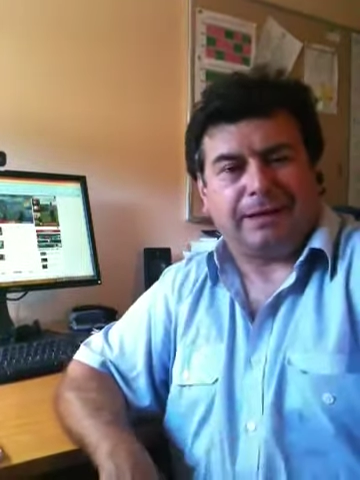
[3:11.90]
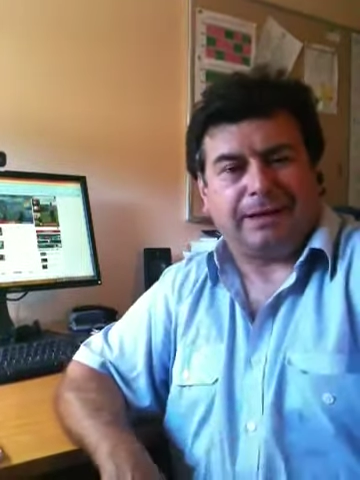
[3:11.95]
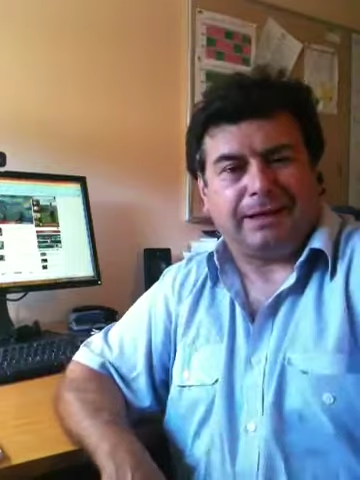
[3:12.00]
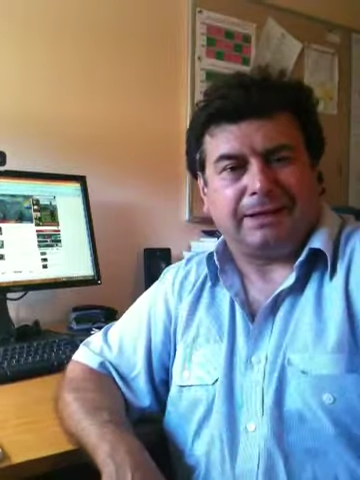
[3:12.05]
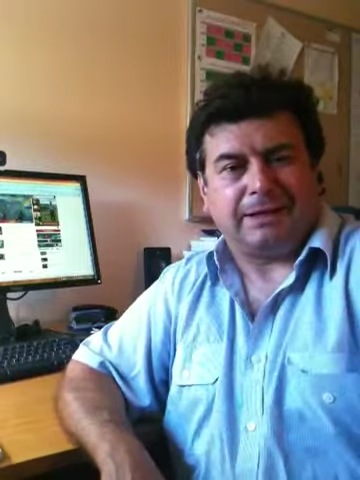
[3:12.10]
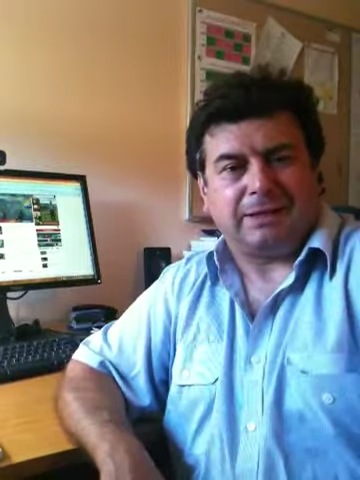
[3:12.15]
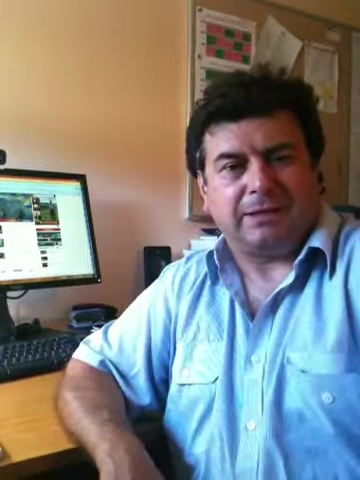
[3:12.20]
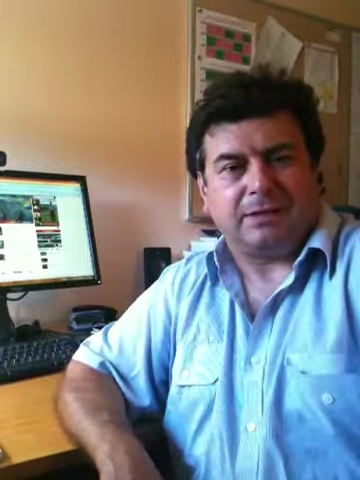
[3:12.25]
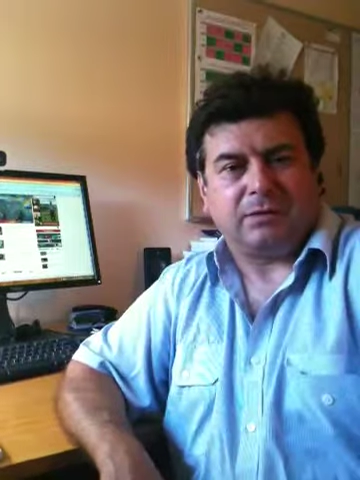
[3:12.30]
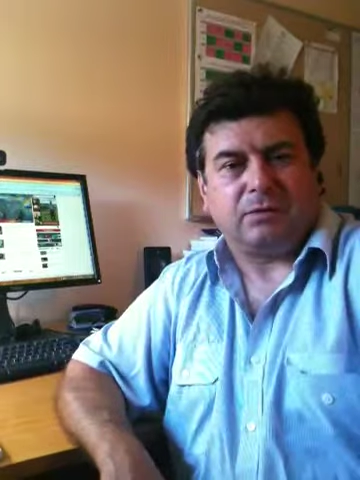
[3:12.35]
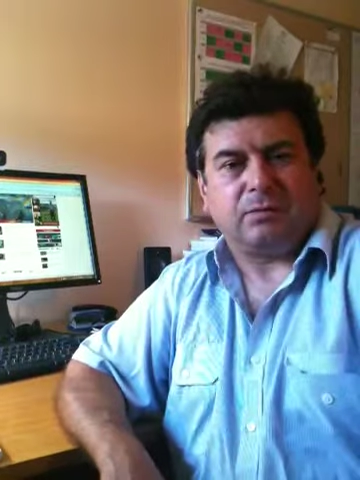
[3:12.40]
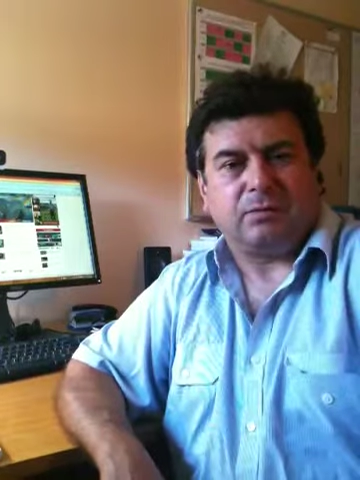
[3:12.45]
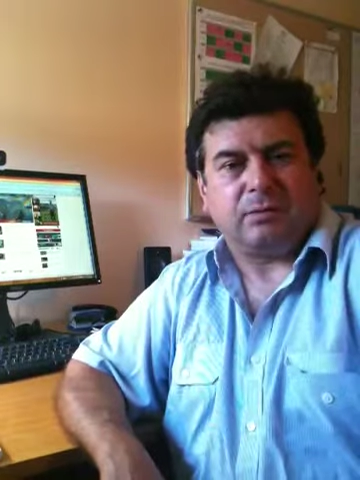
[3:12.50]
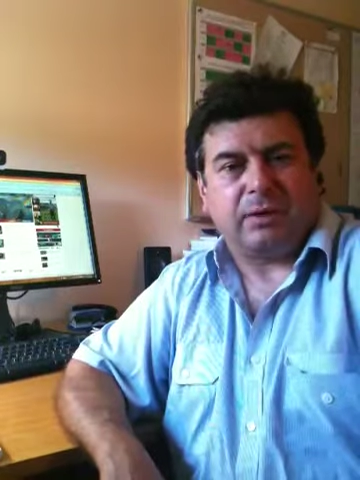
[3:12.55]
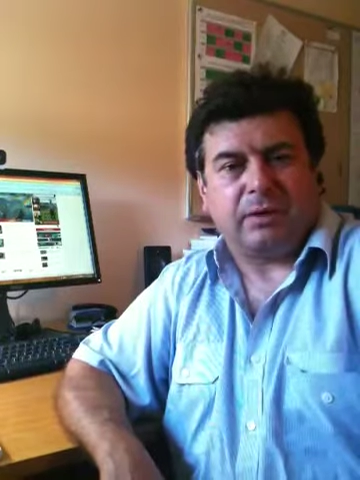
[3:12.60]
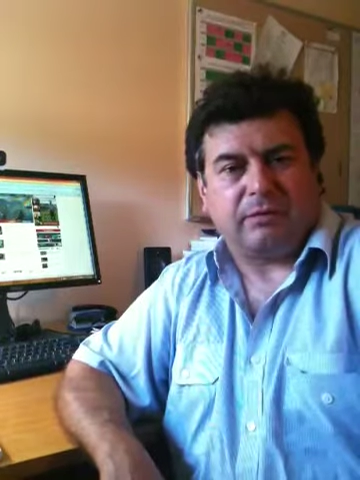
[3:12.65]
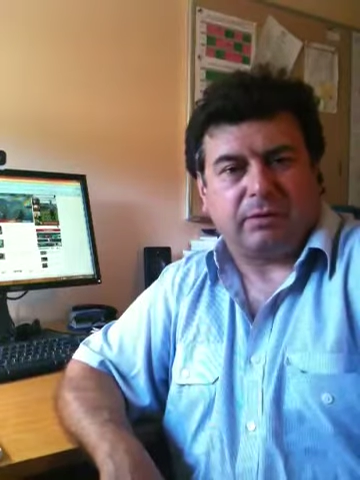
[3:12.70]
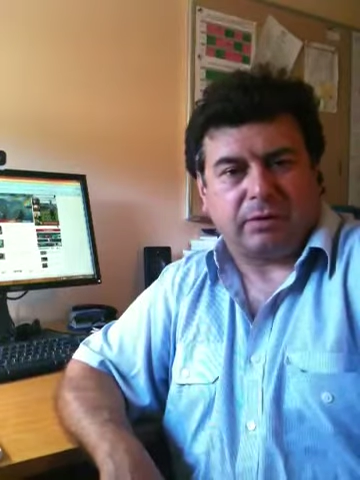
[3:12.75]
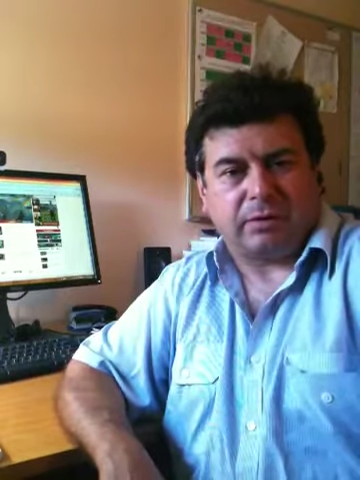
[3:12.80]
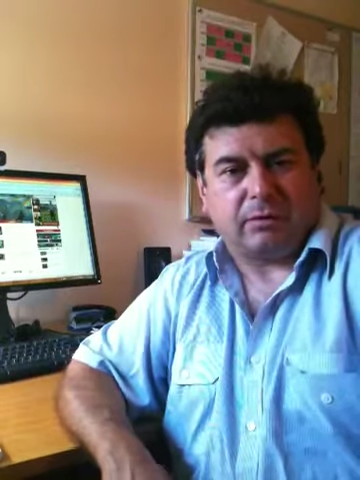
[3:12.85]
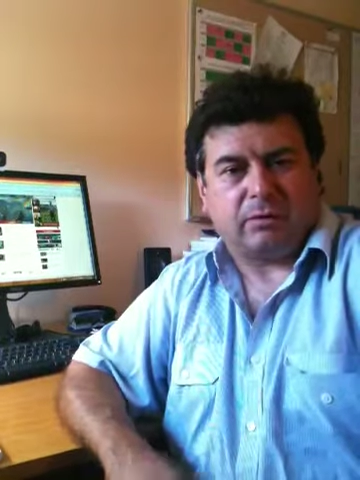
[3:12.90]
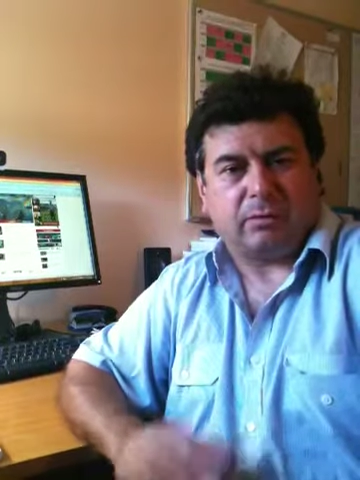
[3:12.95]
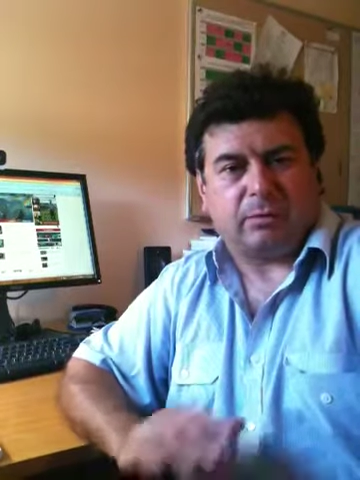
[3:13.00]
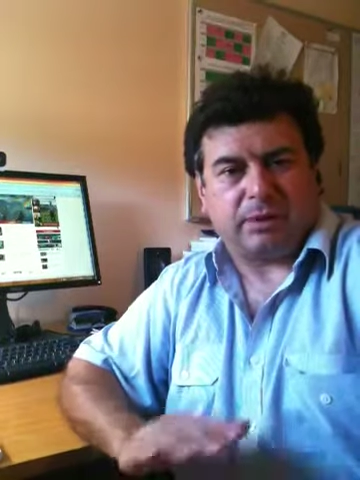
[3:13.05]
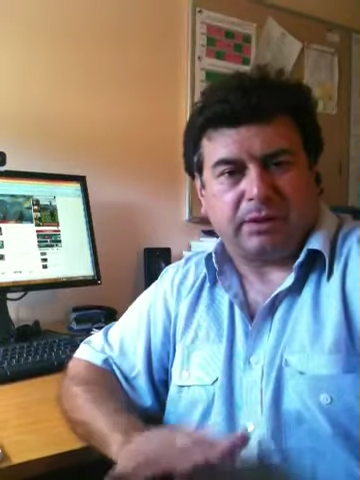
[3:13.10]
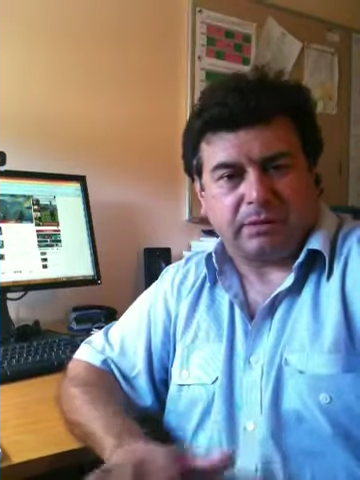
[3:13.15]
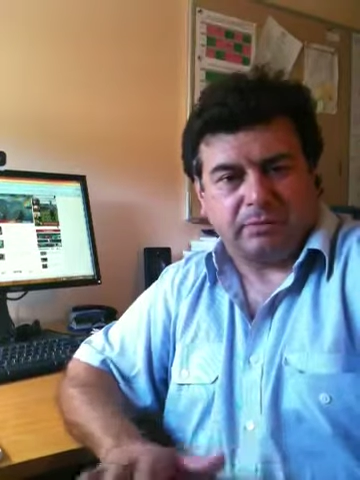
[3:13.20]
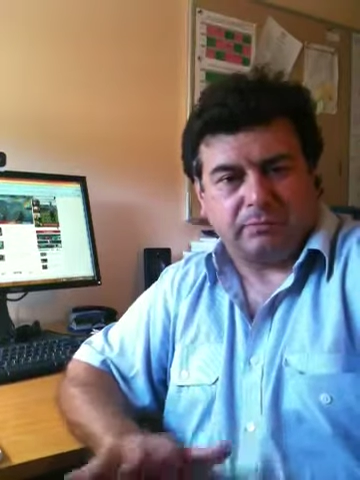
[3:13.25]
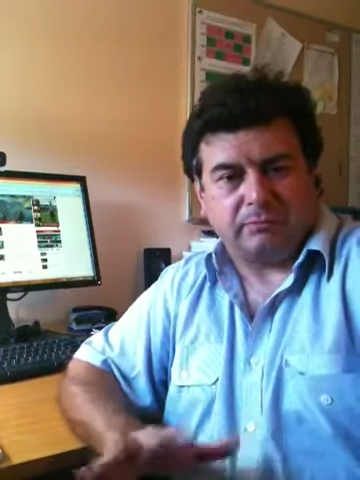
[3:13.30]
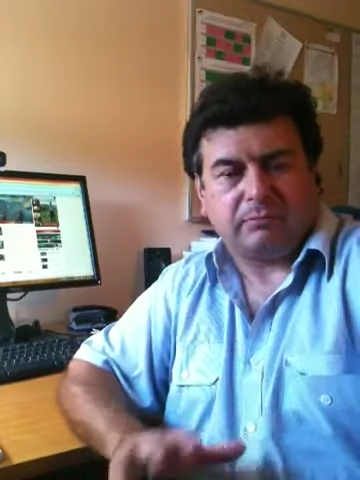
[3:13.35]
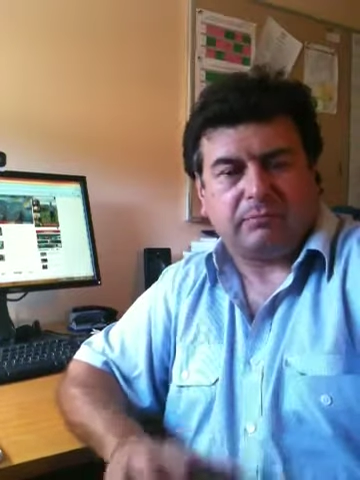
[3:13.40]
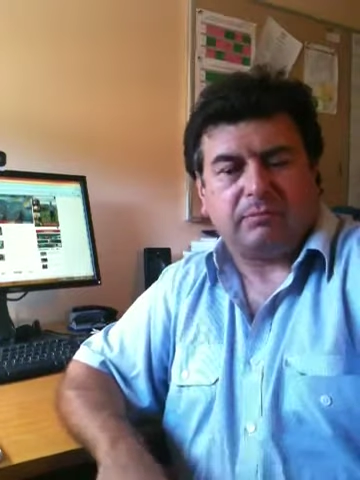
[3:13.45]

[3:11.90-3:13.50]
and everything will be